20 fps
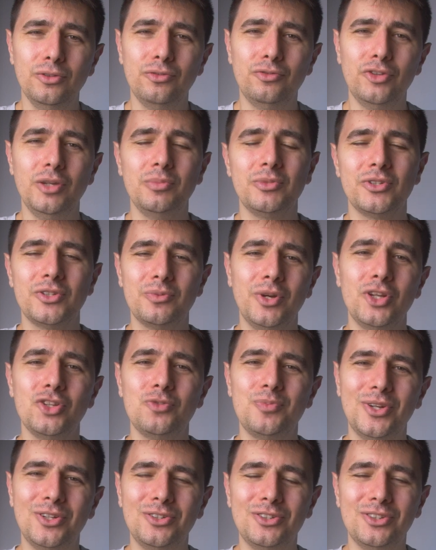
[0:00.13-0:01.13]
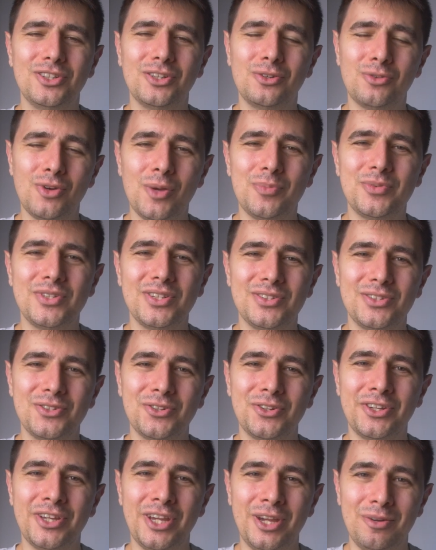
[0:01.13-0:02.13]
frame is much better than a crop sensor
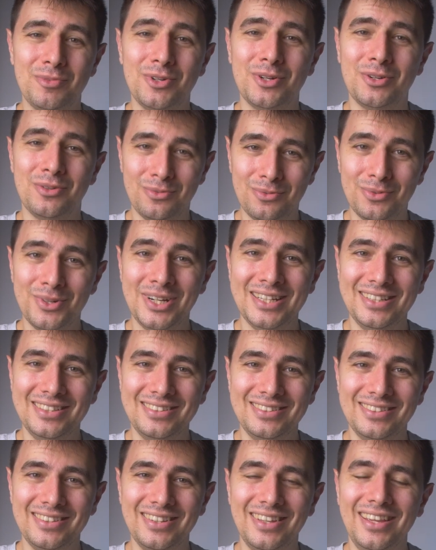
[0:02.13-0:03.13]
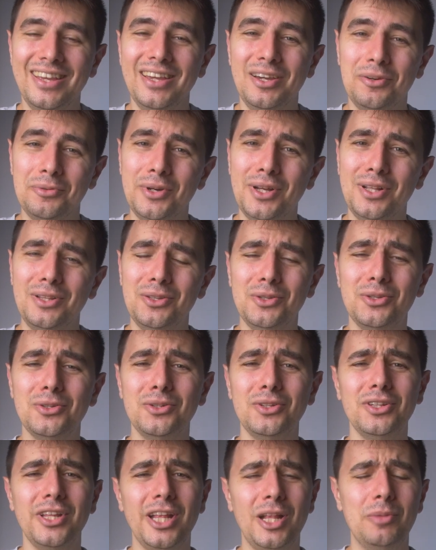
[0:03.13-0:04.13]
camera, right? Well, you
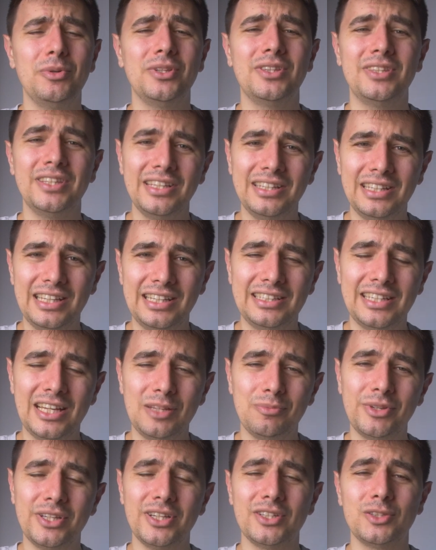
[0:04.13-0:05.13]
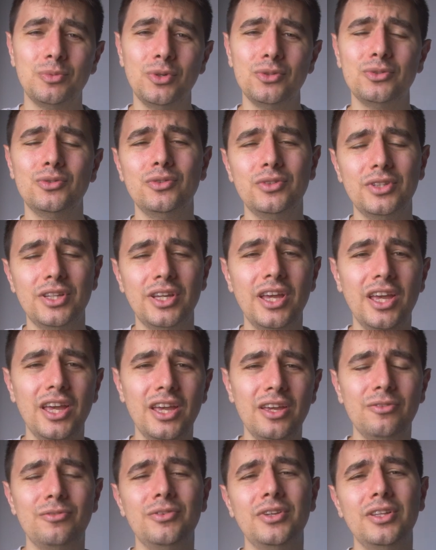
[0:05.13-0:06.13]
couldn't help but think like that because most of the
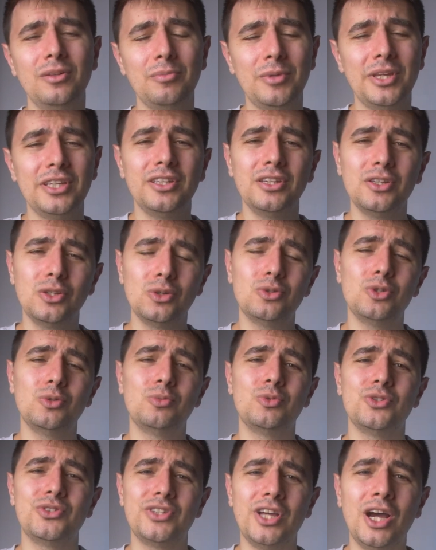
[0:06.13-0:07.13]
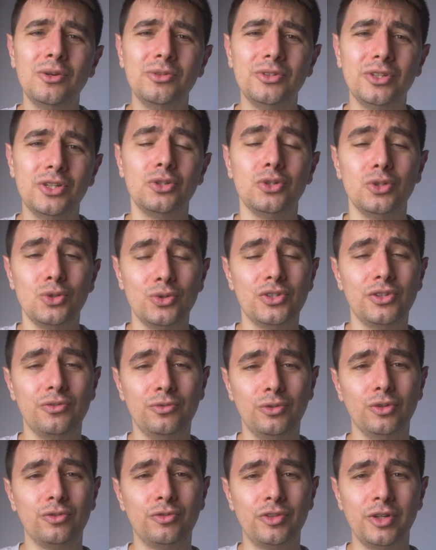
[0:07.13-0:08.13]
filmmaking YouTubers out there use a
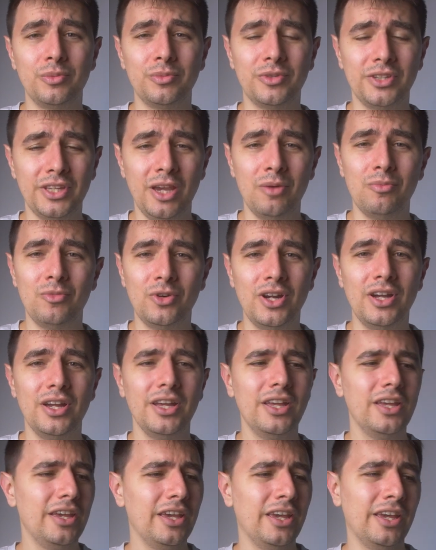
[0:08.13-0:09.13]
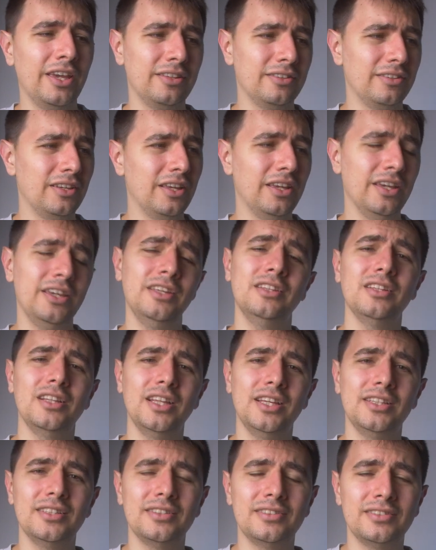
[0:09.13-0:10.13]
full frame camera, and in the
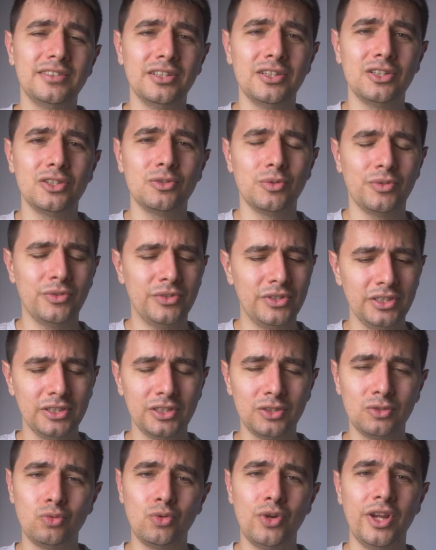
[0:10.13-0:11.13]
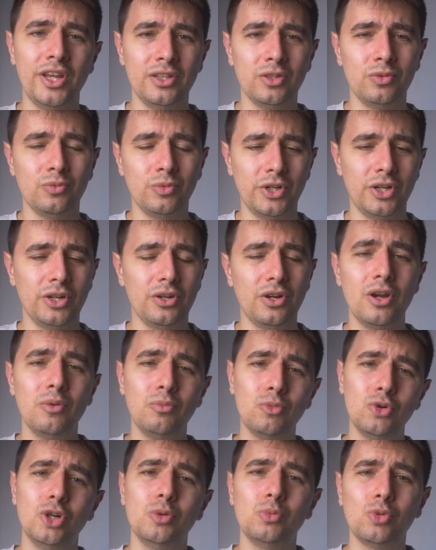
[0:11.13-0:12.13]
latest years we've seen a trend where
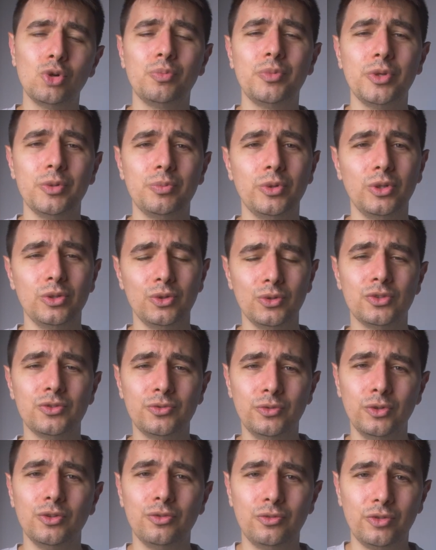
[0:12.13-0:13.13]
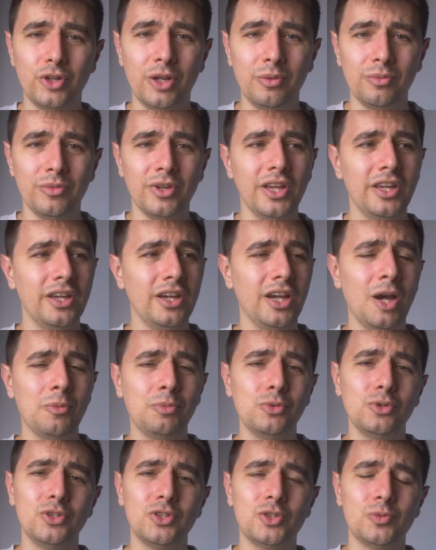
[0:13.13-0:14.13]
more and more people use full frame, up
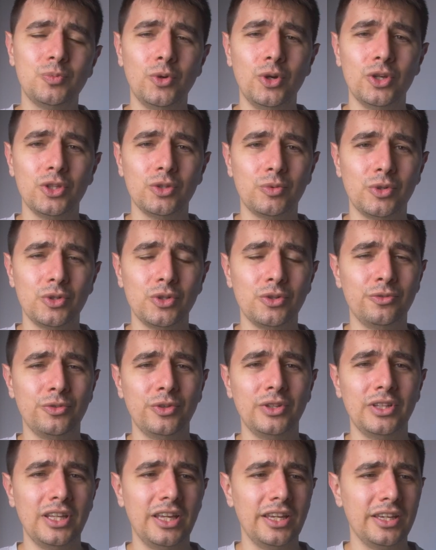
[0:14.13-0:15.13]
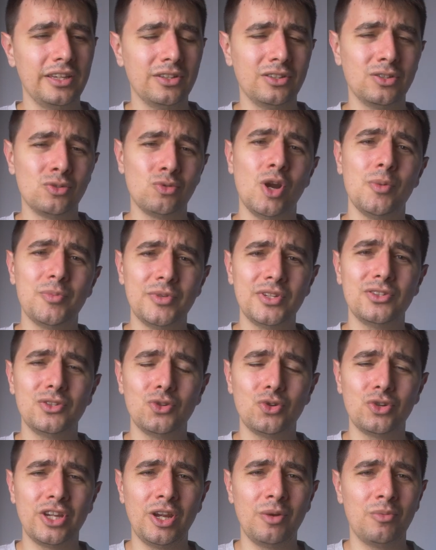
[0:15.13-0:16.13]
to this point where you feel like crop sensor
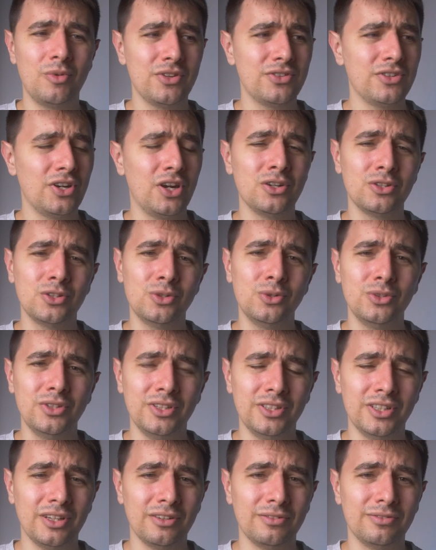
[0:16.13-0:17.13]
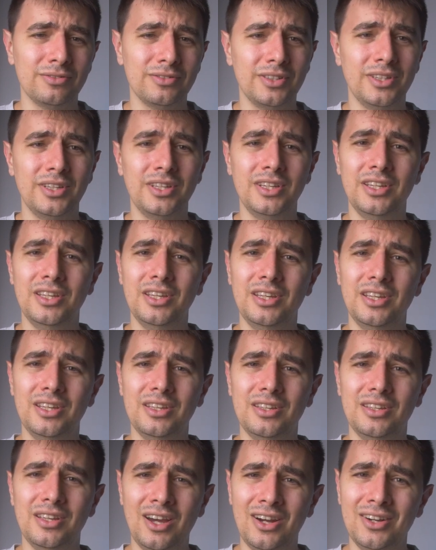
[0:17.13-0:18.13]
cameras aren't good enough.
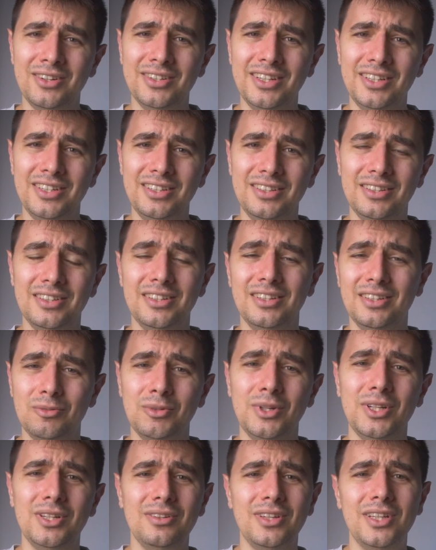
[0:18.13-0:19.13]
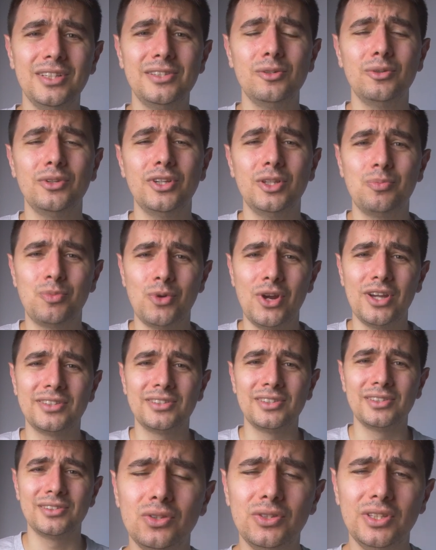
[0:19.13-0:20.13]
Are they? Well, let's look at prices.
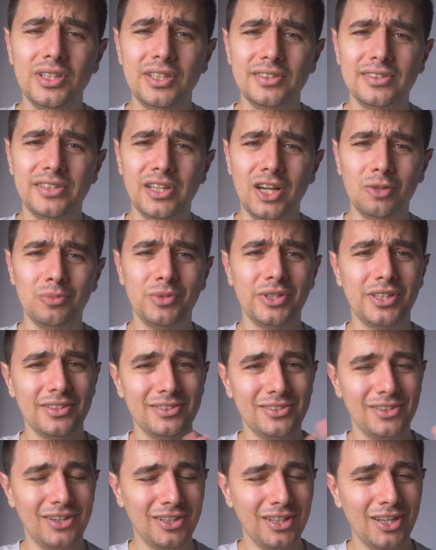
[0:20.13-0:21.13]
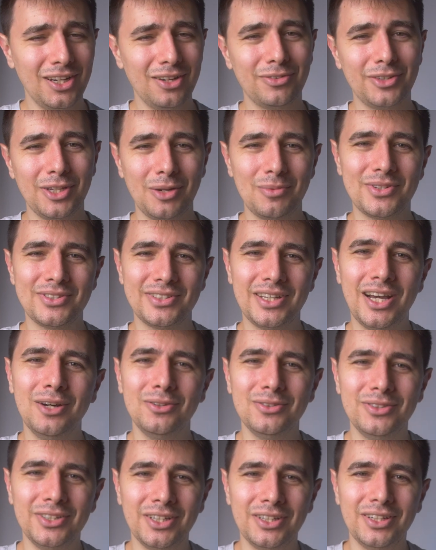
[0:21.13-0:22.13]
Narrow things down because there are a lot of cameras
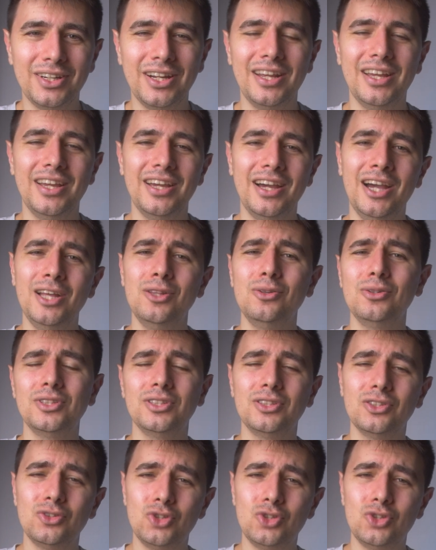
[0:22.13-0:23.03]
out there. I looked at the